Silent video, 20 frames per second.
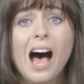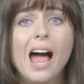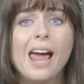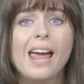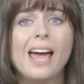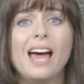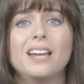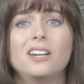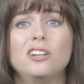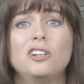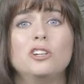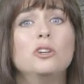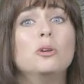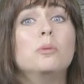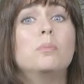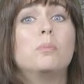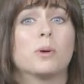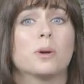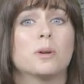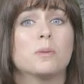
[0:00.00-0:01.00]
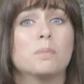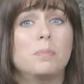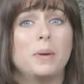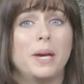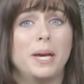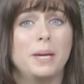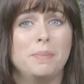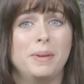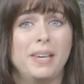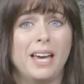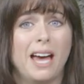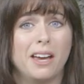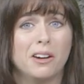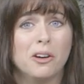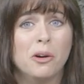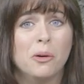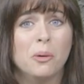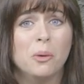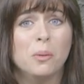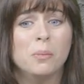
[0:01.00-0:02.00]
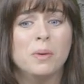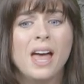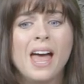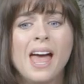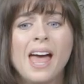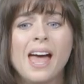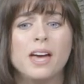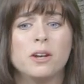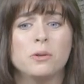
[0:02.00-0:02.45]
I had a newborn baby at home,